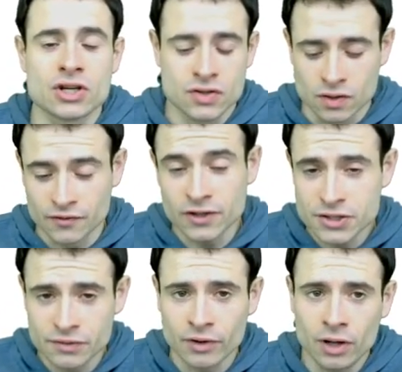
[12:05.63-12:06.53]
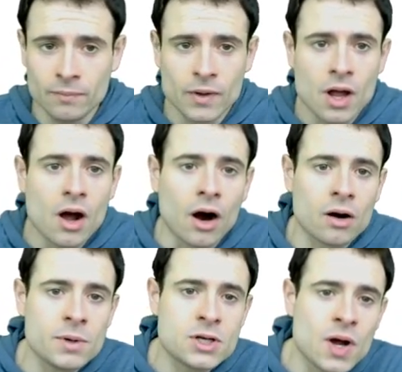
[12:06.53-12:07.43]
So first of all,
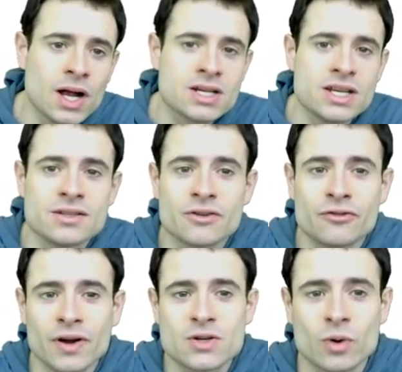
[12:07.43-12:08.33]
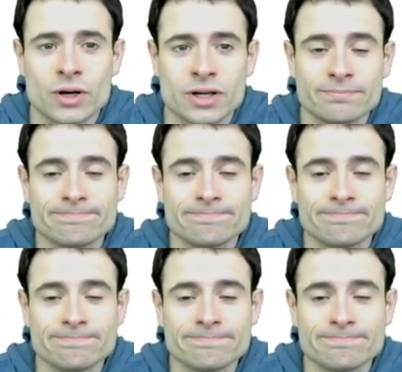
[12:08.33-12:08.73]
arbitrage is a French word,